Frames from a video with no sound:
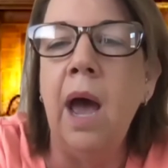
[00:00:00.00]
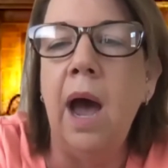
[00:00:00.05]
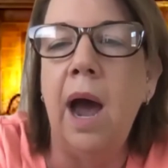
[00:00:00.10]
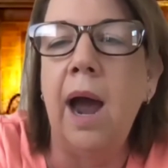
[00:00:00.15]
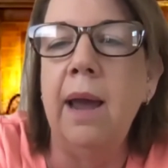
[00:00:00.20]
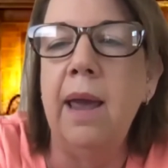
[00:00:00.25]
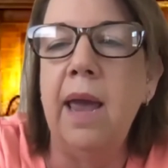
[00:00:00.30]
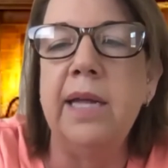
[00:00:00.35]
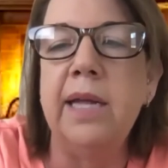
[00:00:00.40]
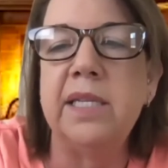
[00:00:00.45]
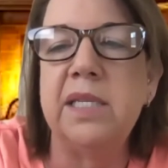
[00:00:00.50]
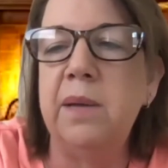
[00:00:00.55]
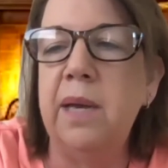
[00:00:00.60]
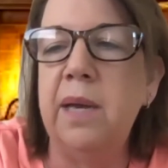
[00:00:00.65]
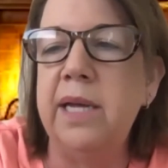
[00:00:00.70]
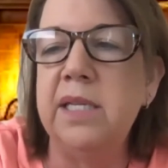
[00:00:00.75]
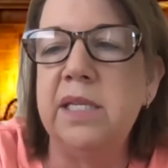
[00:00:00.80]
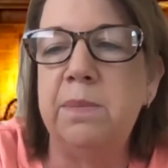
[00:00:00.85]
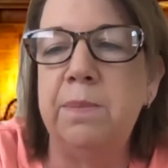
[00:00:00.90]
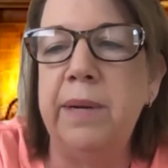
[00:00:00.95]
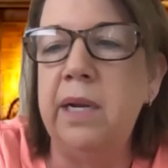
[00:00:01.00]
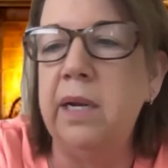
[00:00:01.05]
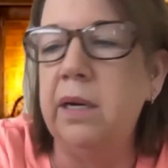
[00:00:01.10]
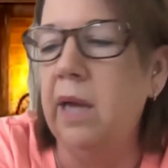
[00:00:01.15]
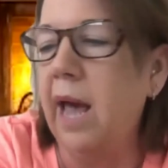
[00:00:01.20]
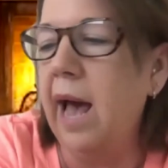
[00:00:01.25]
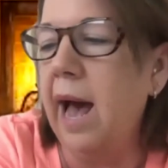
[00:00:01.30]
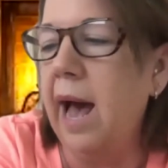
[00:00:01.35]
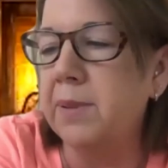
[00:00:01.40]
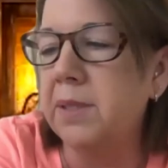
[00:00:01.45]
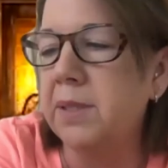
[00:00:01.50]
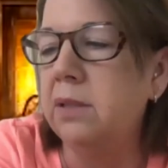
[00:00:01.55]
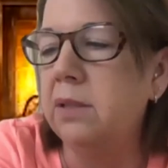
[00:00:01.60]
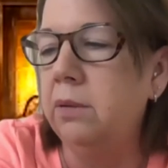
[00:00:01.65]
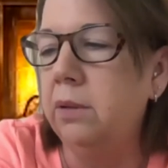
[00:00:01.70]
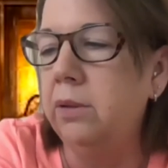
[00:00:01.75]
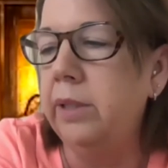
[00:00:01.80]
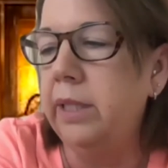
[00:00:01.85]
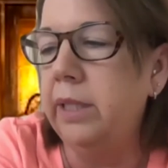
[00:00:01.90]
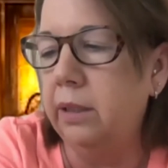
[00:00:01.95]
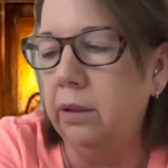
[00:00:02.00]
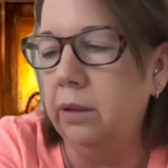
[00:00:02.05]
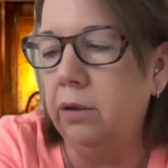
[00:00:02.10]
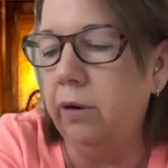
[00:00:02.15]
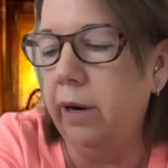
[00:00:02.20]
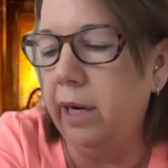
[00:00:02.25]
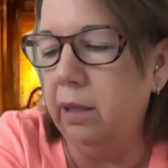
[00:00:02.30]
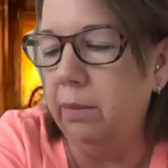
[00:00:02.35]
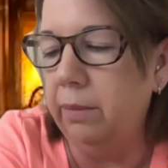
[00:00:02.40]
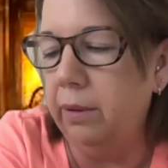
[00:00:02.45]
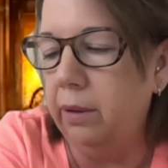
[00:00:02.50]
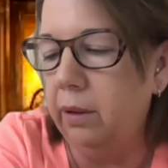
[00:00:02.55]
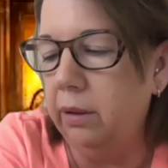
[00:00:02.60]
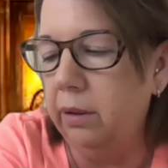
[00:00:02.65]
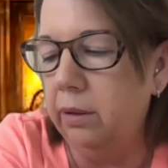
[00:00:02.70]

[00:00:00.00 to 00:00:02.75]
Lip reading: It's been an absolutely incredible.